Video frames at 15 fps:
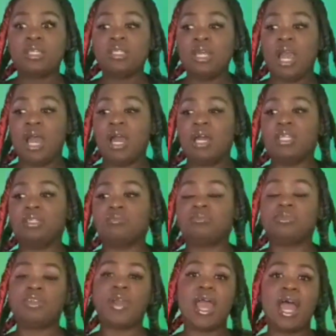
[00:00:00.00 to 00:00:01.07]

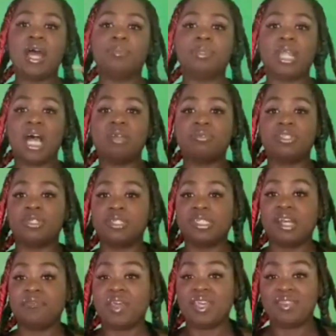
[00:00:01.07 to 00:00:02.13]
lobster, and
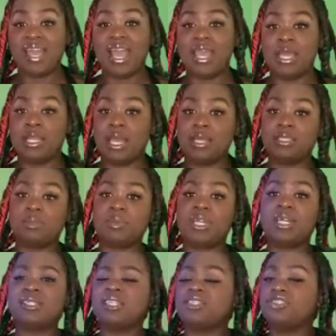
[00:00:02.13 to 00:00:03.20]
stuff like that. And that's
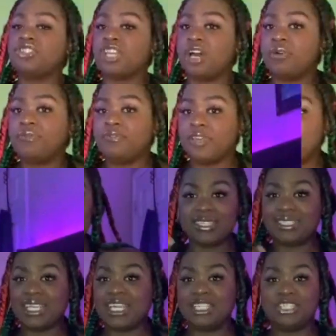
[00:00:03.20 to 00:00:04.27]
because it's shellfish. I
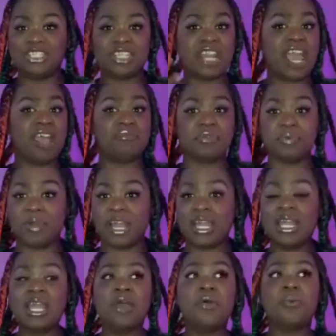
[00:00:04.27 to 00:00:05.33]
get to itching
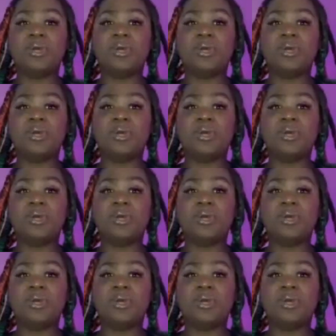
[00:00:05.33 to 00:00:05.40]
everywhere.